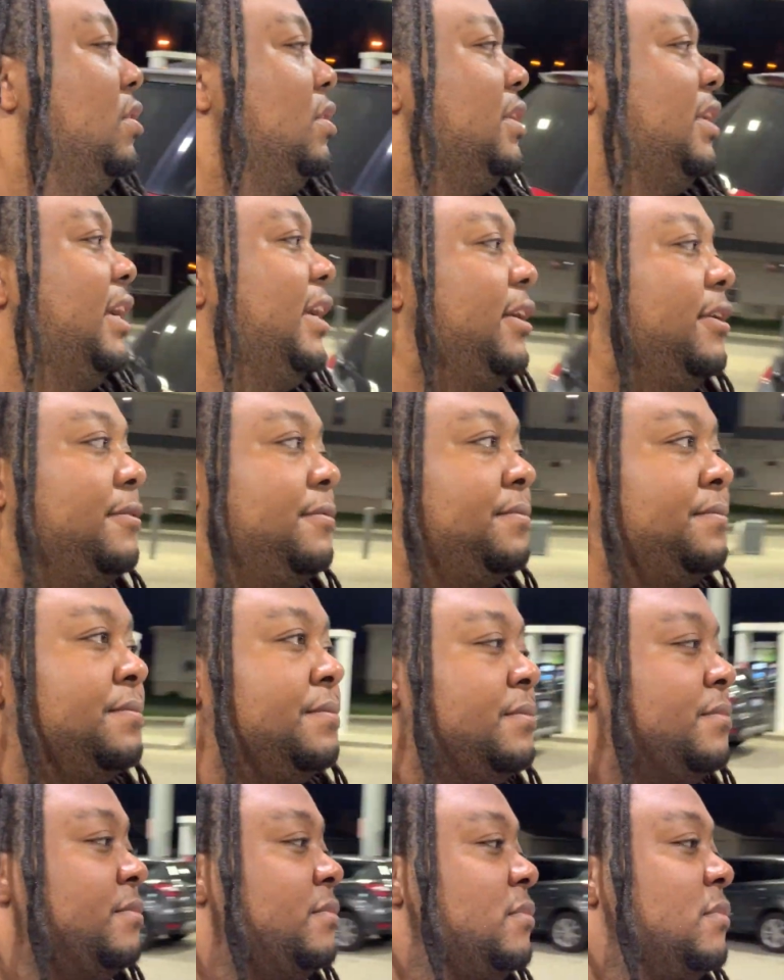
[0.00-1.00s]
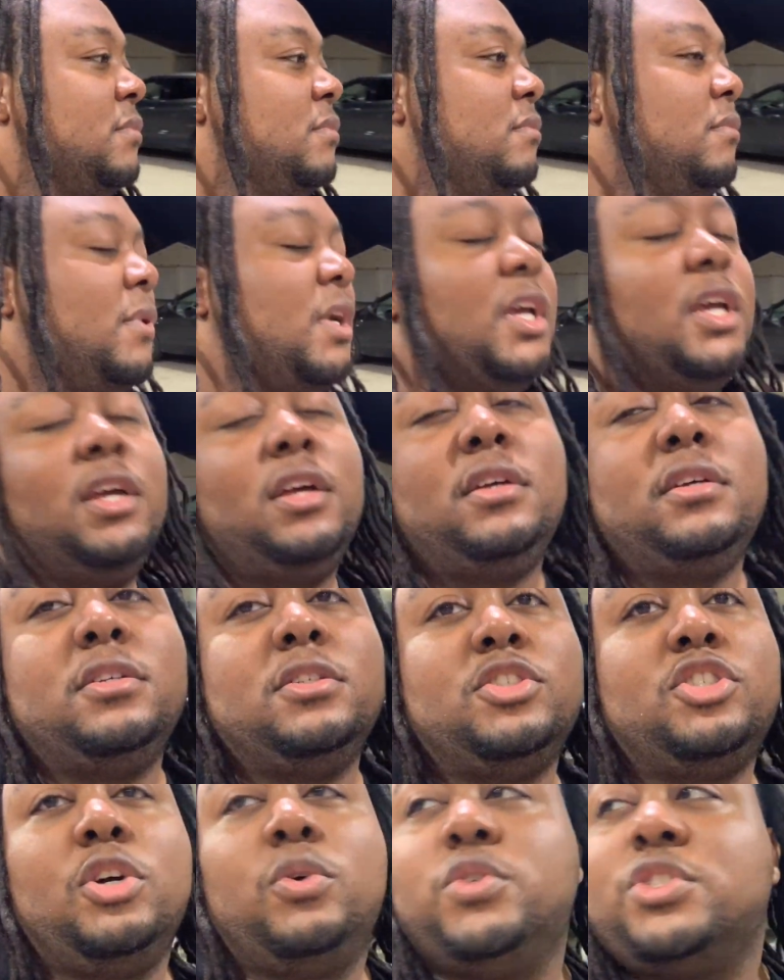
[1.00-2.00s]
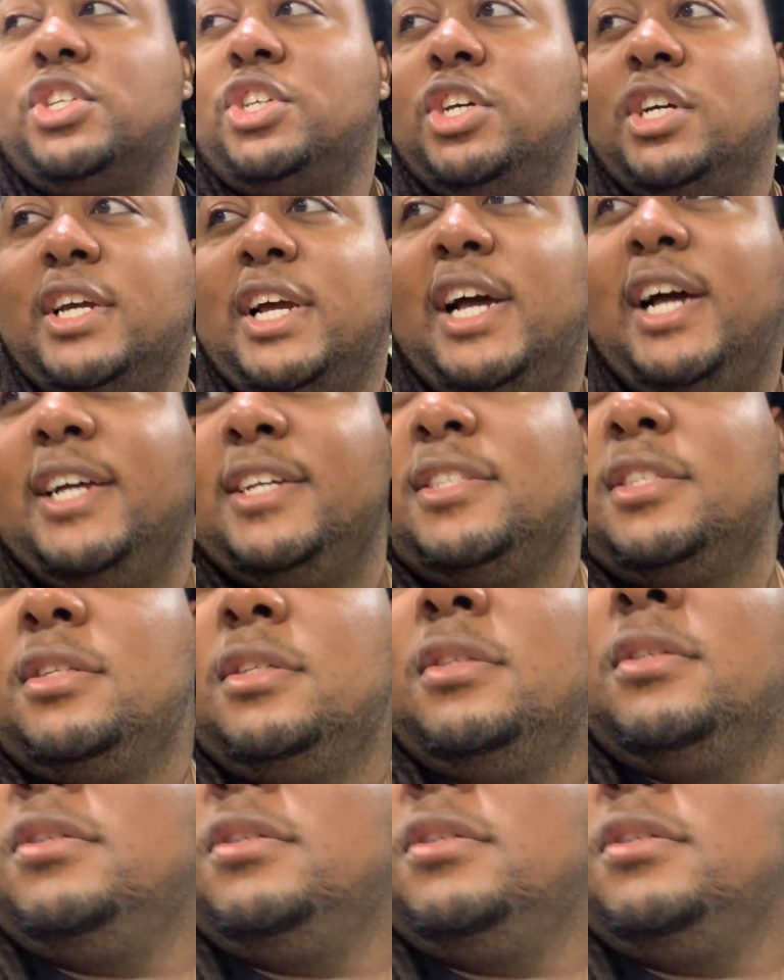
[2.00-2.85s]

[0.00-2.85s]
Yeah. But yeah, show was good, guys.